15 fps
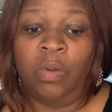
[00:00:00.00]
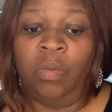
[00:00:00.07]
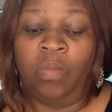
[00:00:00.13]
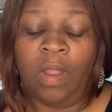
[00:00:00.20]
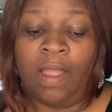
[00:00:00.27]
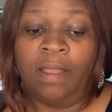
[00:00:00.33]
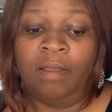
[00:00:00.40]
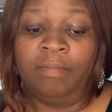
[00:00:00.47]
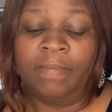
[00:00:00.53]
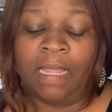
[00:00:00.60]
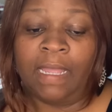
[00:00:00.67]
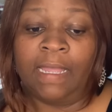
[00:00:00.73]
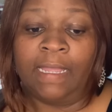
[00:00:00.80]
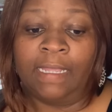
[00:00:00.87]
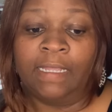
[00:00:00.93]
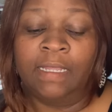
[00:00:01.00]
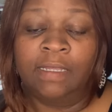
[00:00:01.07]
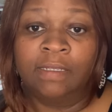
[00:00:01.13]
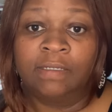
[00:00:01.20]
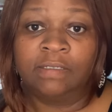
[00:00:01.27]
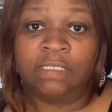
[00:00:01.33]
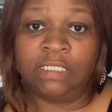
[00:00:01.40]
while my
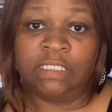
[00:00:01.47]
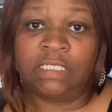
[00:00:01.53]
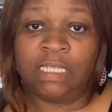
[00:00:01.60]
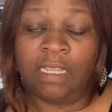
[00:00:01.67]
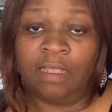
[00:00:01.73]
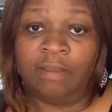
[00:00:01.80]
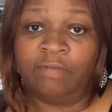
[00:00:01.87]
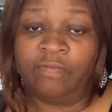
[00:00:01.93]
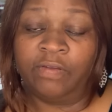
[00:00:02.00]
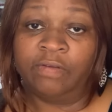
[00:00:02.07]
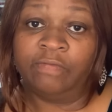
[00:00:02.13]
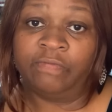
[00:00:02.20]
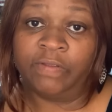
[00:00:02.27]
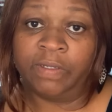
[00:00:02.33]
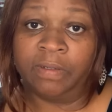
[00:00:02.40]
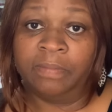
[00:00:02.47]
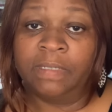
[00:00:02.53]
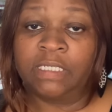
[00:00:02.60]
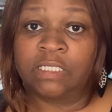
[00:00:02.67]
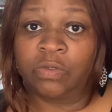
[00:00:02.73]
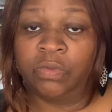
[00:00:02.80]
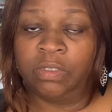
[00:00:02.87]
DTF film
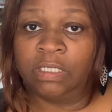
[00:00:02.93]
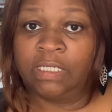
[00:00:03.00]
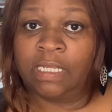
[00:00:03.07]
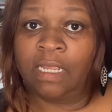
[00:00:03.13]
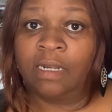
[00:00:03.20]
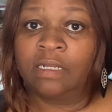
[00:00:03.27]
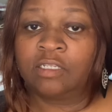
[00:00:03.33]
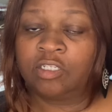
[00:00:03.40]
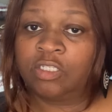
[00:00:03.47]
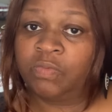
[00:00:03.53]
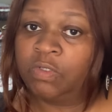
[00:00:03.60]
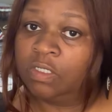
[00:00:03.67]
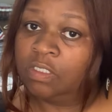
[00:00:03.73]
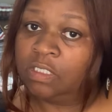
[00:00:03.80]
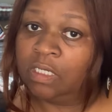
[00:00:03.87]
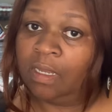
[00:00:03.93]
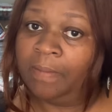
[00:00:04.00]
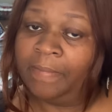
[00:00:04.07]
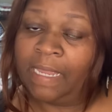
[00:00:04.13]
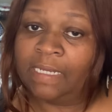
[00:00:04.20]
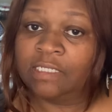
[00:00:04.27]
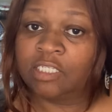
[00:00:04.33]
is cooling down, I just wanted to come
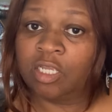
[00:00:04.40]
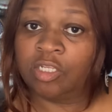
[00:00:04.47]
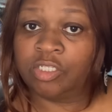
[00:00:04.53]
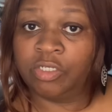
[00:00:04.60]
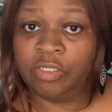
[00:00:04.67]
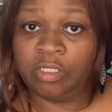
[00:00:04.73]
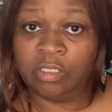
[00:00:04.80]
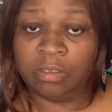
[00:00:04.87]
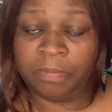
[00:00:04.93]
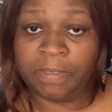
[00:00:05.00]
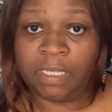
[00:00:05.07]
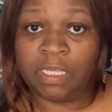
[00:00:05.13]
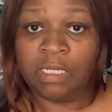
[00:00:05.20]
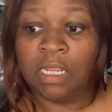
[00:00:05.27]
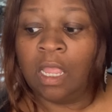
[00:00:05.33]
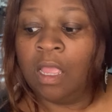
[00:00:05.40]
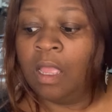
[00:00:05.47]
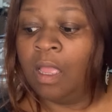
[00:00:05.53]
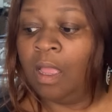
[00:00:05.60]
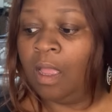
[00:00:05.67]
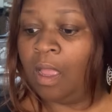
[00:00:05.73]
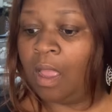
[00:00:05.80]
back and talk to you a little bit.
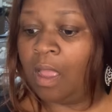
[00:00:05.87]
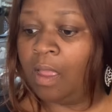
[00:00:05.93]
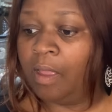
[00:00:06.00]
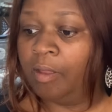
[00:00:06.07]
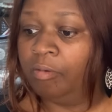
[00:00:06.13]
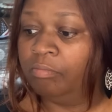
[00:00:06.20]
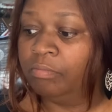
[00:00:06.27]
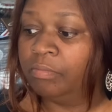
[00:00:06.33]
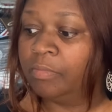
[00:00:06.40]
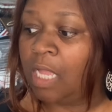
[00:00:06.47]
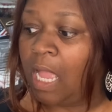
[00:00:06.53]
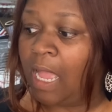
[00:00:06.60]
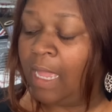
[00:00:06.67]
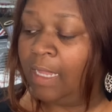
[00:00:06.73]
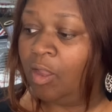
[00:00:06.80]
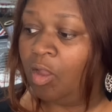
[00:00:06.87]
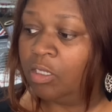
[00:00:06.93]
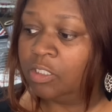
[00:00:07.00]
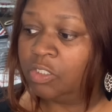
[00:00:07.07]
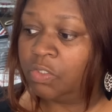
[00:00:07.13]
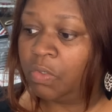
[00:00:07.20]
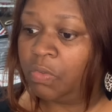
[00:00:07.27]
I
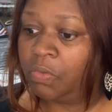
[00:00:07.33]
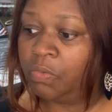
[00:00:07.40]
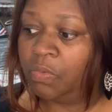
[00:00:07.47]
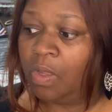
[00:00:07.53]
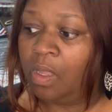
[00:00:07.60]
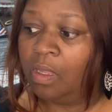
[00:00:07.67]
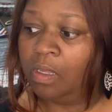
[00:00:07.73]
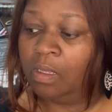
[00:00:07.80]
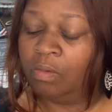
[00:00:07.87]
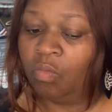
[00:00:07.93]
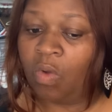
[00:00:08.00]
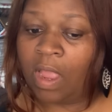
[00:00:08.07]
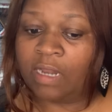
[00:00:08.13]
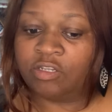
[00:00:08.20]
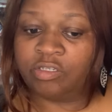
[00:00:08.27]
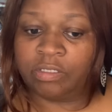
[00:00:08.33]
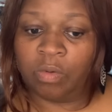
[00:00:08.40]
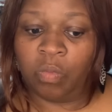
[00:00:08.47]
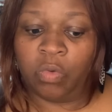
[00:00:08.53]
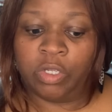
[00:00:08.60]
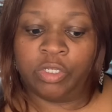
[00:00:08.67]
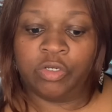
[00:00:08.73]
also watched
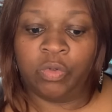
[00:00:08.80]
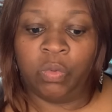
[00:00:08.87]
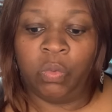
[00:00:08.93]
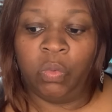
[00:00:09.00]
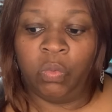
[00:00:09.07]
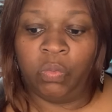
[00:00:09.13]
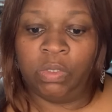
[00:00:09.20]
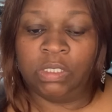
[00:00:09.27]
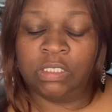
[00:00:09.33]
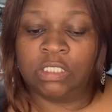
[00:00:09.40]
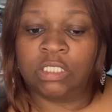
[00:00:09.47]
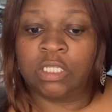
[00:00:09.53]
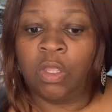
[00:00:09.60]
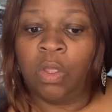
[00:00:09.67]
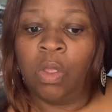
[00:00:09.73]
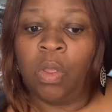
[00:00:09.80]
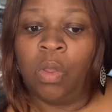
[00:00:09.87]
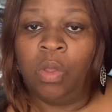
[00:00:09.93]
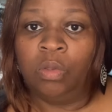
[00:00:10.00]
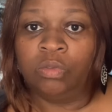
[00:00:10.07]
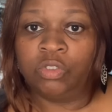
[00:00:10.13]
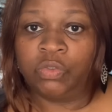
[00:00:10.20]
someone who was
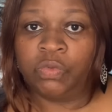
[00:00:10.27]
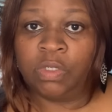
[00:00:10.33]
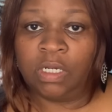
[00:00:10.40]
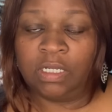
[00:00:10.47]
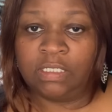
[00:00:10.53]
doing a